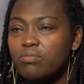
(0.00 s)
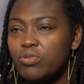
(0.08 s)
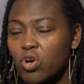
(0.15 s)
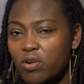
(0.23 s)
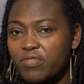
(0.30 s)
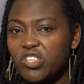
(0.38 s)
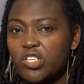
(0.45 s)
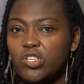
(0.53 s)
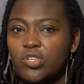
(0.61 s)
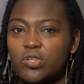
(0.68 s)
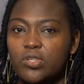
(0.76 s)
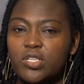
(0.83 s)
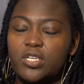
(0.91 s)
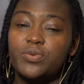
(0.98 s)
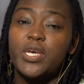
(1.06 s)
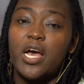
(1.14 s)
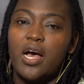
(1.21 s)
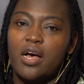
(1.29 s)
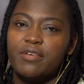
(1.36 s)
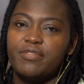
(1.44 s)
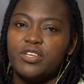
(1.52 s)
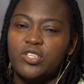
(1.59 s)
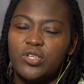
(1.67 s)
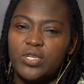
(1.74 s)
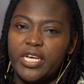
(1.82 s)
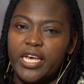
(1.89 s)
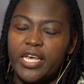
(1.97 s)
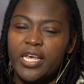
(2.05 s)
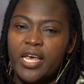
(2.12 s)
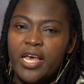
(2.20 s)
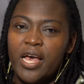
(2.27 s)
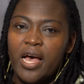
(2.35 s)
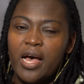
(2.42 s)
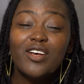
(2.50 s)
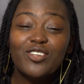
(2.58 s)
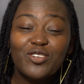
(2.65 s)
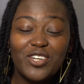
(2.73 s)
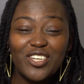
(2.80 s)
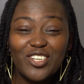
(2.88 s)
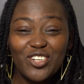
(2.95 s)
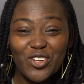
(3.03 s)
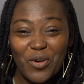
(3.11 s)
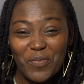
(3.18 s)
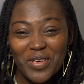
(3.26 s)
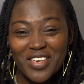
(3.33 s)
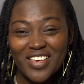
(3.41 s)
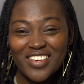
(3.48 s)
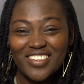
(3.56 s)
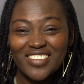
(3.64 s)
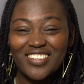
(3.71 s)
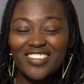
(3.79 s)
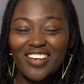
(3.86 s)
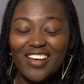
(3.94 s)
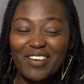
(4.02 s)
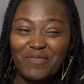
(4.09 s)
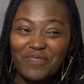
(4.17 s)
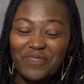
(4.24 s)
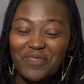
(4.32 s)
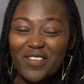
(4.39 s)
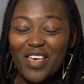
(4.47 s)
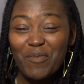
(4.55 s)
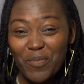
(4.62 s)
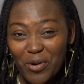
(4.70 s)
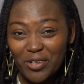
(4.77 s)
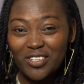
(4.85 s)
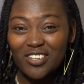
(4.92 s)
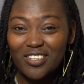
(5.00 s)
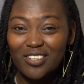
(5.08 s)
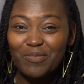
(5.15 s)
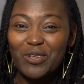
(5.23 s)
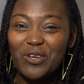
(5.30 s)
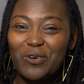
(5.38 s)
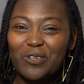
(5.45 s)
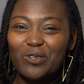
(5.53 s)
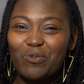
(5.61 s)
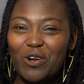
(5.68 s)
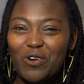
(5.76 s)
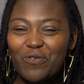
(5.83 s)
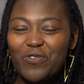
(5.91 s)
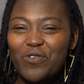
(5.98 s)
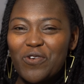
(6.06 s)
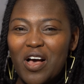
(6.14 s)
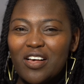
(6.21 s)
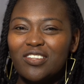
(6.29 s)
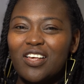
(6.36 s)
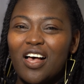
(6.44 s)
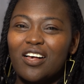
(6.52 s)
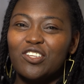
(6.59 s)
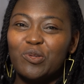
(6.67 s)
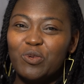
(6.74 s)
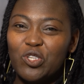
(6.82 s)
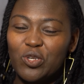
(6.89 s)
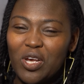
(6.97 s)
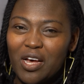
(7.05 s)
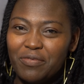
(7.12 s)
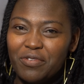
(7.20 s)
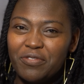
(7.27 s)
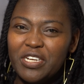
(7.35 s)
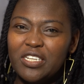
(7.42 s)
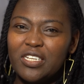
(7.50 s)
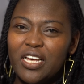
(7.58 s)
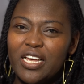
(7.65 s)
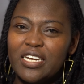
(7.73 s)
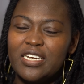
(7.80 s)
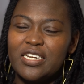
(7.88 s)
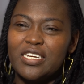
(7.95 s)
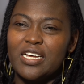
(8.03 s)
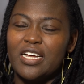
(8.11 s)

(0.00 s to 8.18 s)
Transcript: conversations that we are having today. Today's topic is important because one of you has asked me to cover it, and